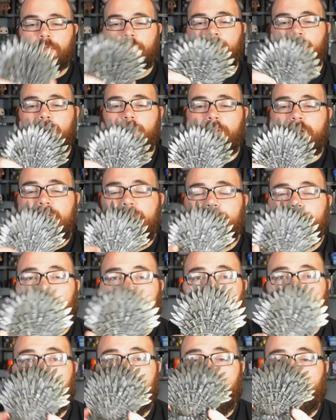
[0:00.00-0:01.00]
All right,
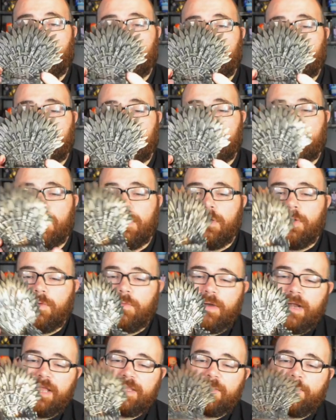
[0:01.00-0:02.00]
so
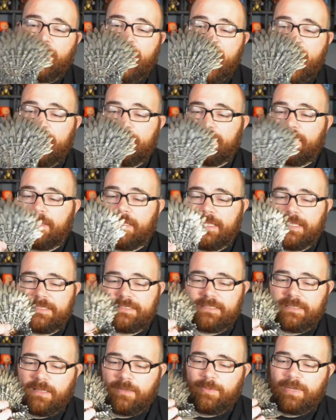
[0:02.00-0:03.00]
right out the bat,
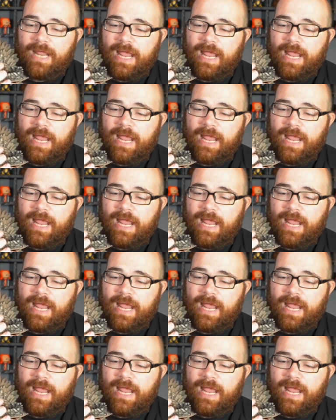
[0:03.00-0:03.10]
it's a little bit